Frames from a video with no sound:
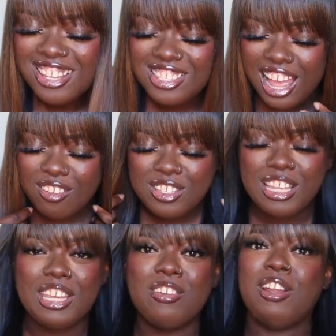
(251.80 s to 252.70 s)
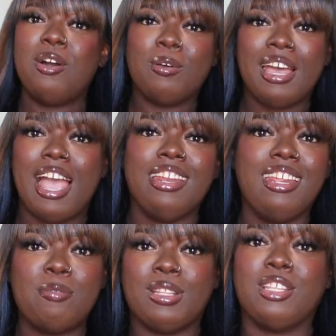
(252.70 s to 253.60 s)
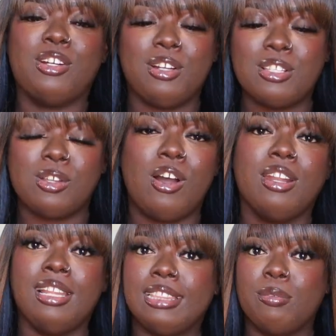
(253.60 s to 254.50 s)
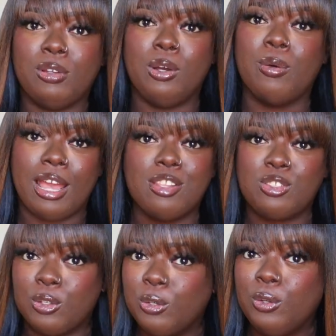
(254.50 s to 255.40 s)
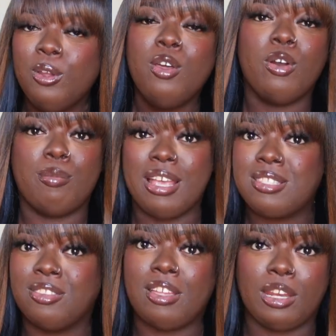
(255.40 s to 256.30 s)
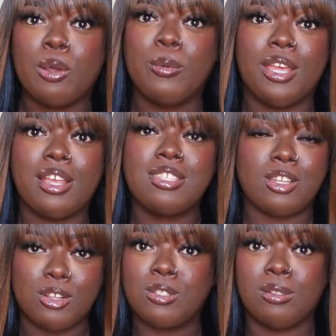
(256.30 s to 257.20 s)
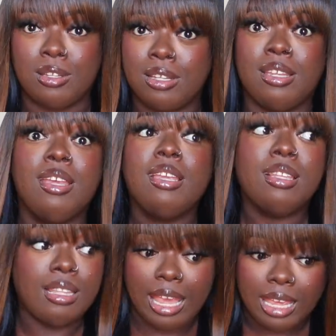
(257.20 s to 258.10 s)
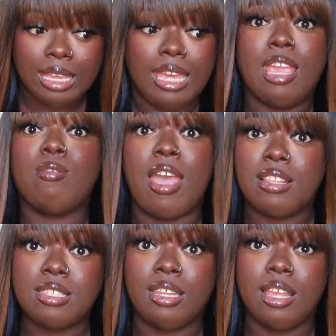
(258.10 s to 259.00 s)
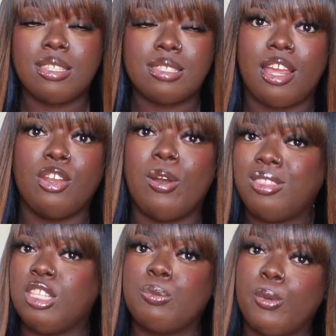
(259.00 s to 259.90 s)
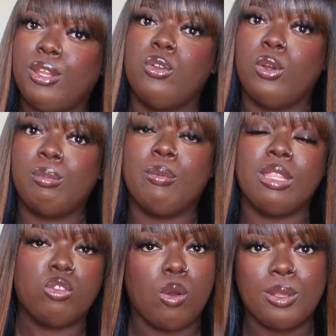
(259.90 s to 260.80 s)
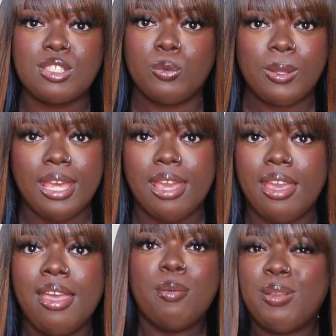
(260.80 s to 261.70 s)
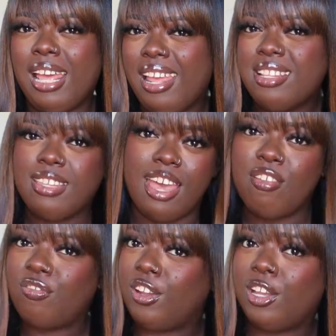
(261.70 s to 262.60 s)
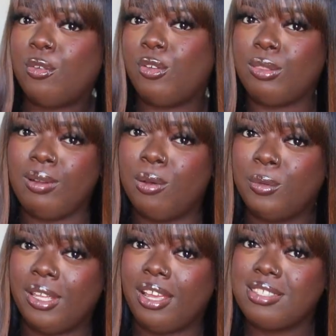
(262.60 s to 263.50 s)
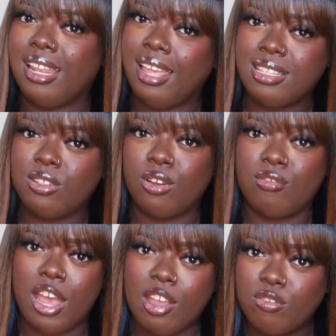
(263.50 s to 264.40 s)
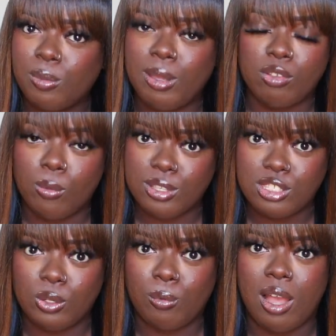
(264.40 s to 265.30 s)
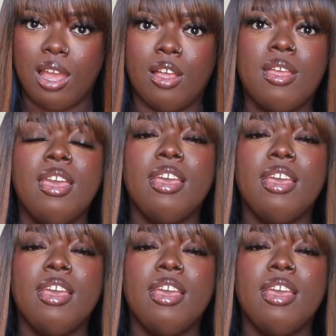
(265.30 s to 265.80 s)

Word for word: So I was like, you know what? I need to put the girls on and let them know what I do when my synthetic wigs start to look like a rat's nest. I know at this point normally we throw wigs away, but I like to have fun with my wigs and I like to revive them every once in a while,